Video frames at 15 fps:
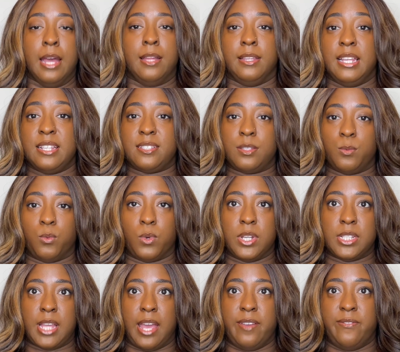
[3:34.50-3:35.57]
This
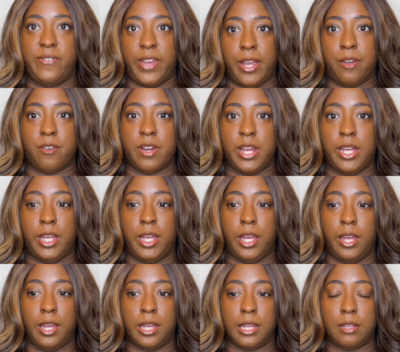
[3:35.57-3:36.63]
was a very
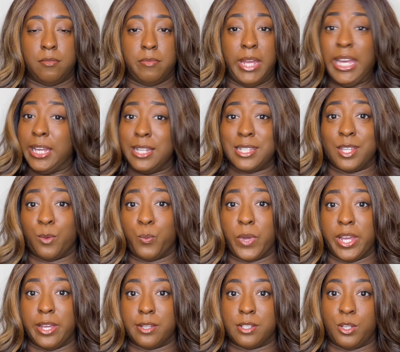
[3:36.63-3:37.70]
easy
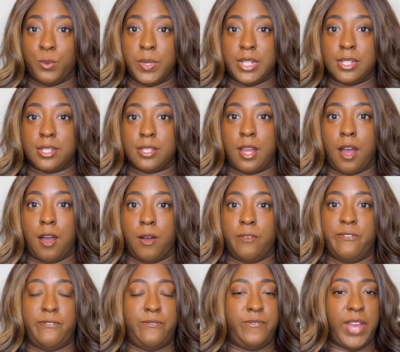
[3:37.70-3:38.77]
wig to install,
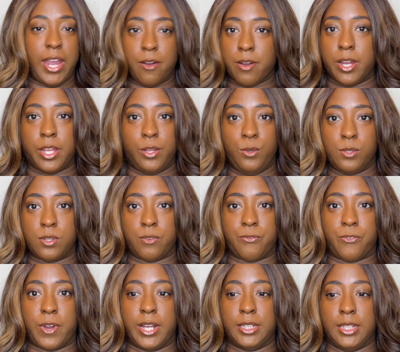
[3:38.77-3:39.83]
very user
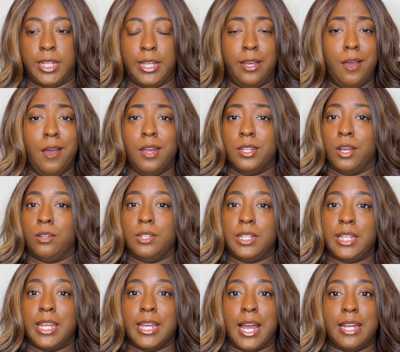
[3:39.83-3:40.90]
friendly. The
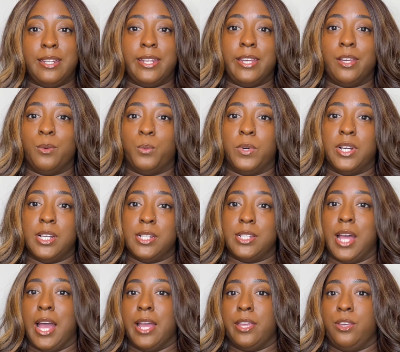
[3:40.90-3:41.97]
only thing I did was
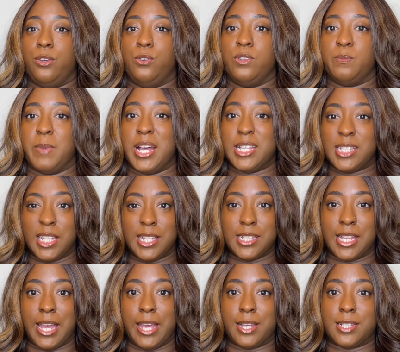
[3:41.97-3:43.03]
I used my
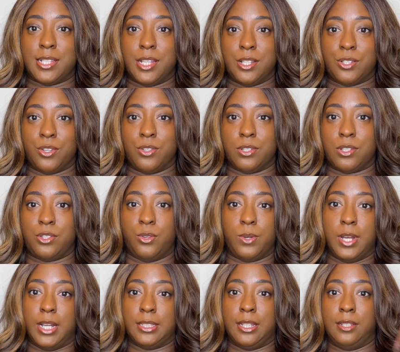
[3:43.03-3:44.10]
zigzag scissors to
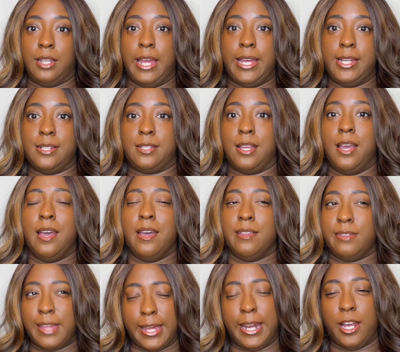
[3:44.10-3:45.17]
cut the lace.
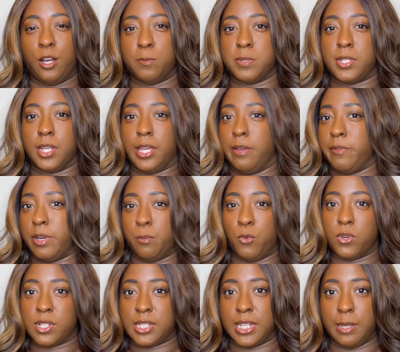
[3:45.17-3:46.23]
That helps to give it a
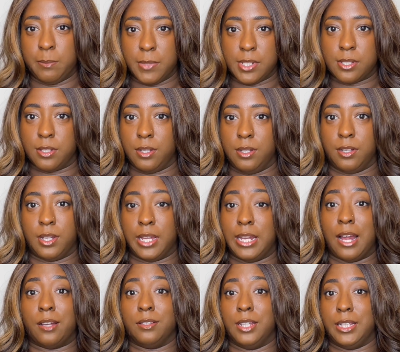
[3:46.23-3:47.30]
more seamless look, and
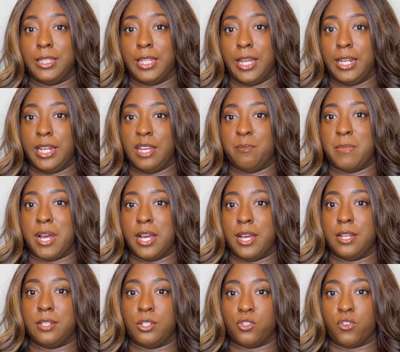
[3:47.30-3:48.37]
I'll link that in my
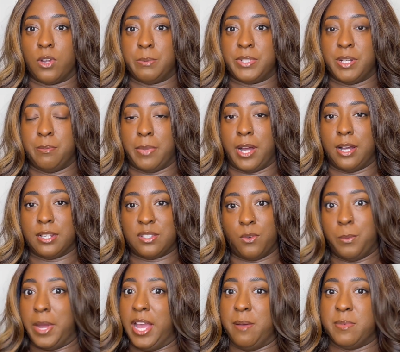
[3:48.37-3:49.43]
description box for
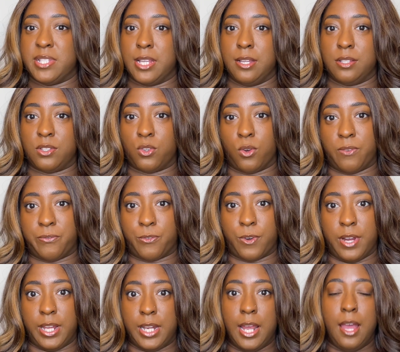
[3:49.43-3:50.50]
my Amazon
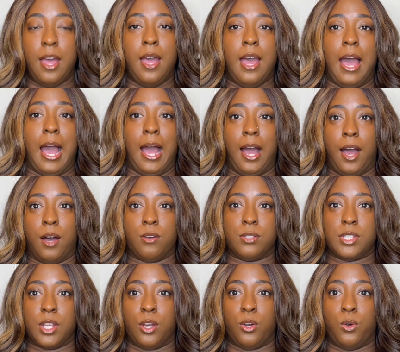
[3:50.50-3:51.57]
storefront. I
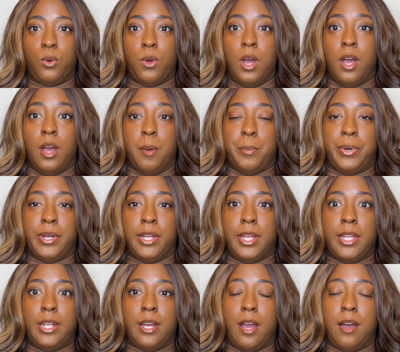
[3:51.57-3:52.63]
also
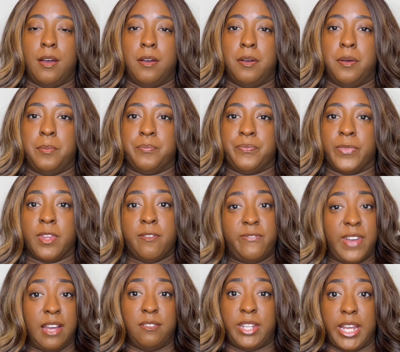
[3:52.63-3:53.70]
put
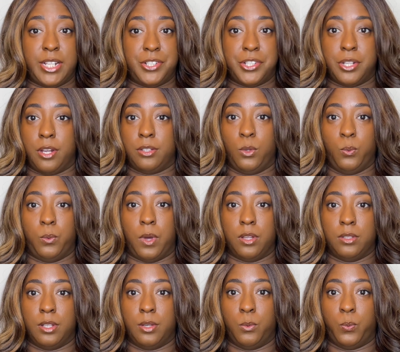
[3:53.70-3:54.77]
foundation
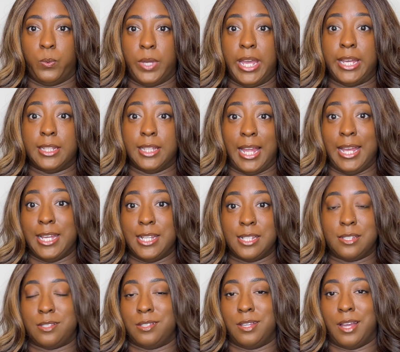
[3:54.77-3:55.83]
on the wig lace.
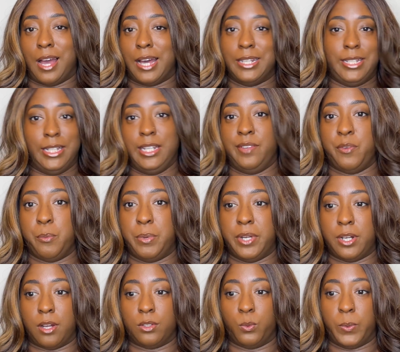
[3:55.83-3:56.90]
I didn't even put it
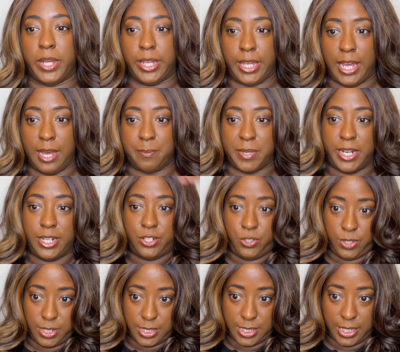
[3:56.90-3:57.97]
on the wig cap, and as you
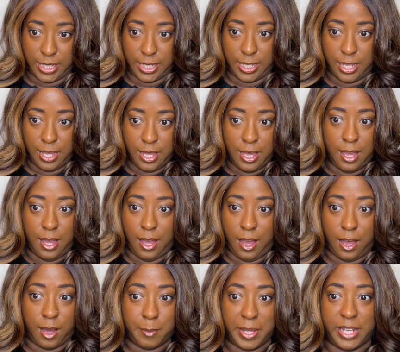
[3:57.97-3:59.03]
can see,
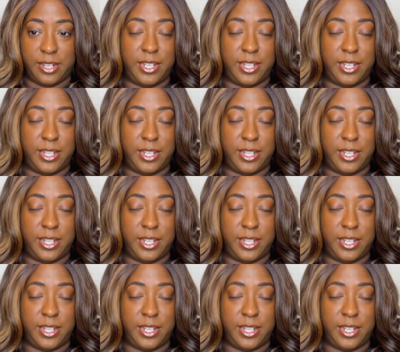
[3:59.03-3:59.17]
it